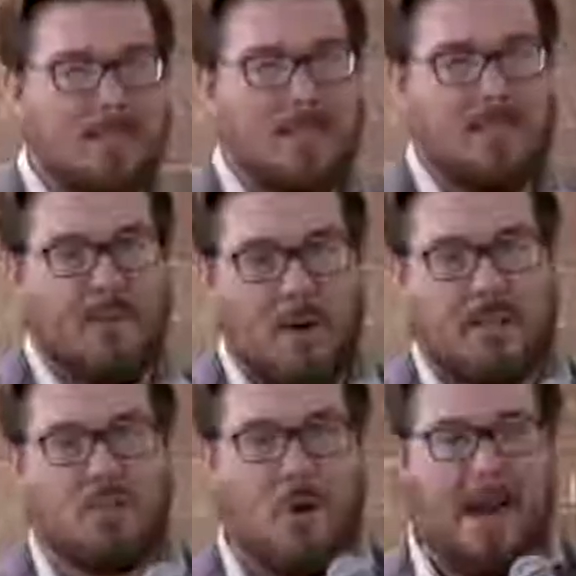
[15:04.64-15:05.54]
It's a very
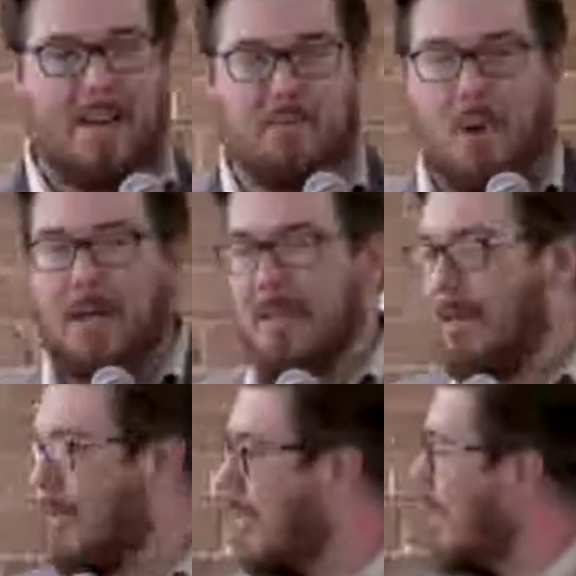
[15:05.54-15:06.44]
extractive
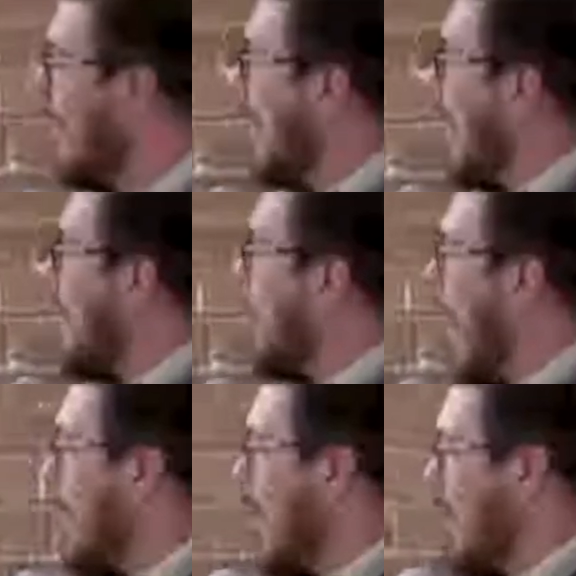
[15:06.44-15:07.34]
process. And the
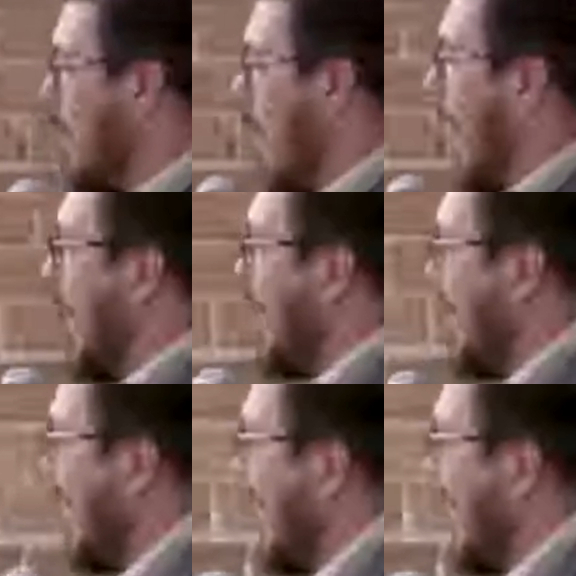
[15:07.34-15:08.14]
property on the right